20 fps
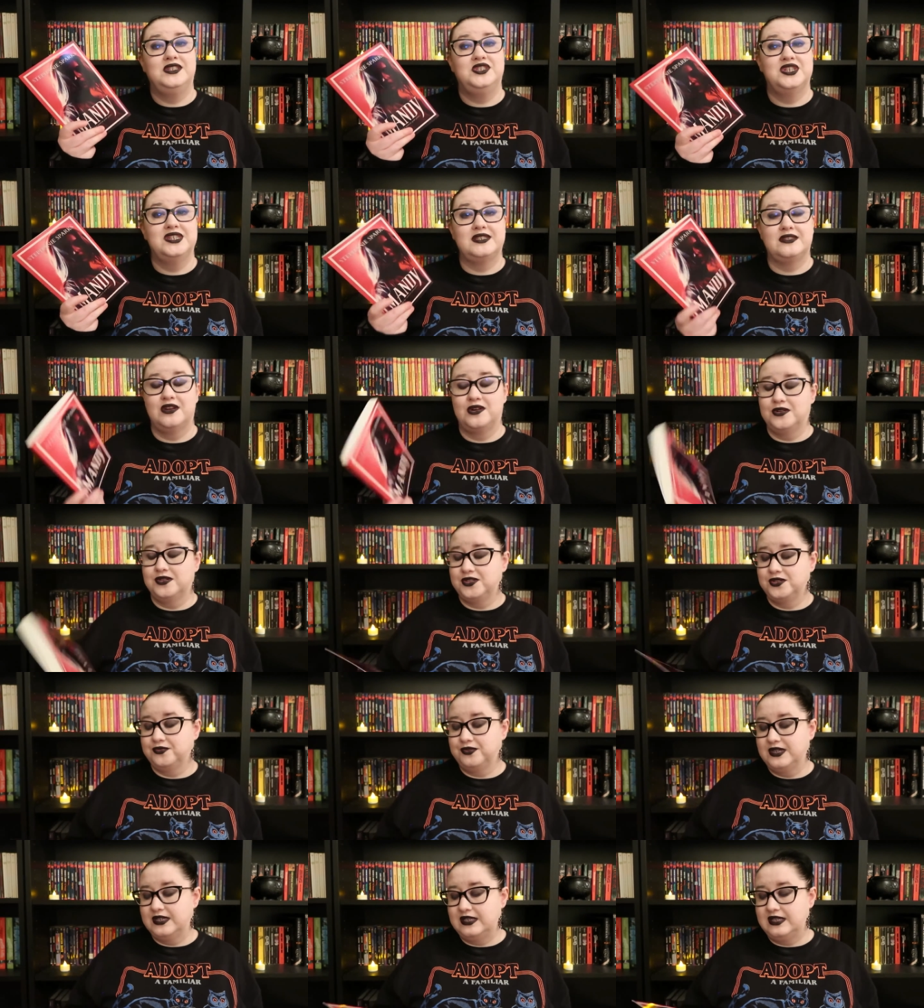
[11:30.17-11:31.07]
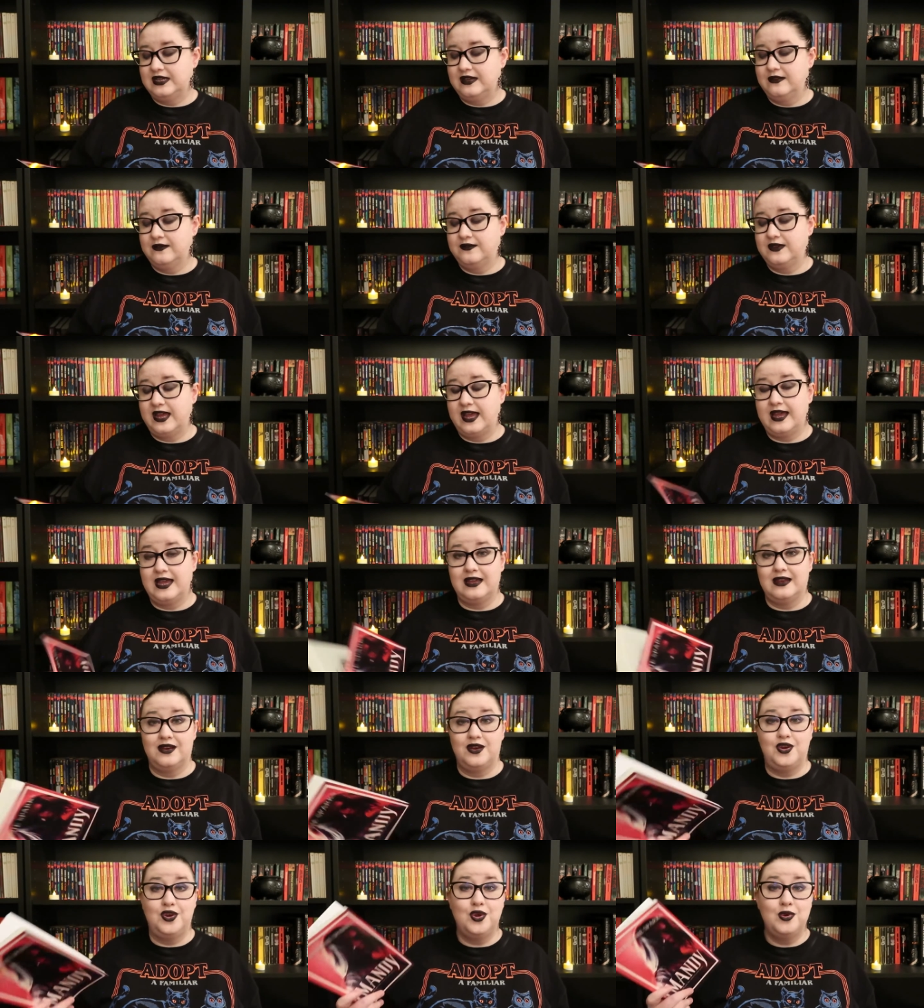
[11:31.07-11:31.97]
I just also received
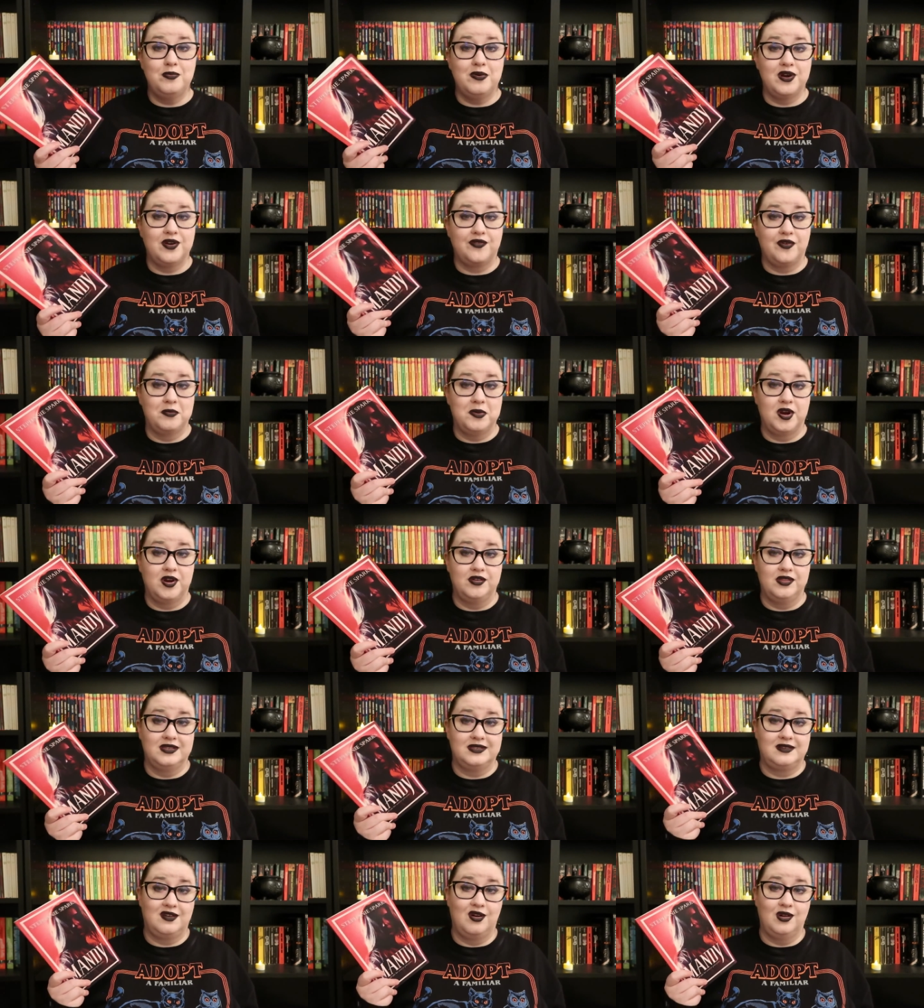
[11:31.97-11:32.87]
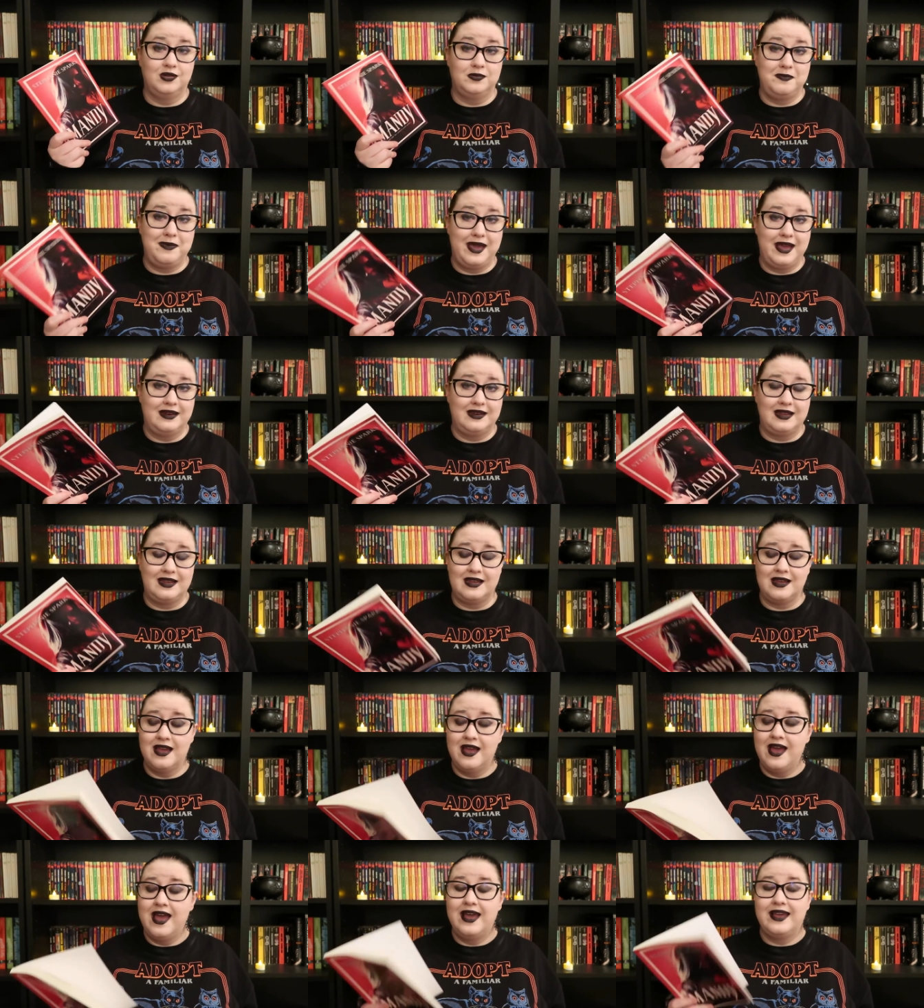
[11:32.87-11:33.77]
a new book from her that's called Mandy.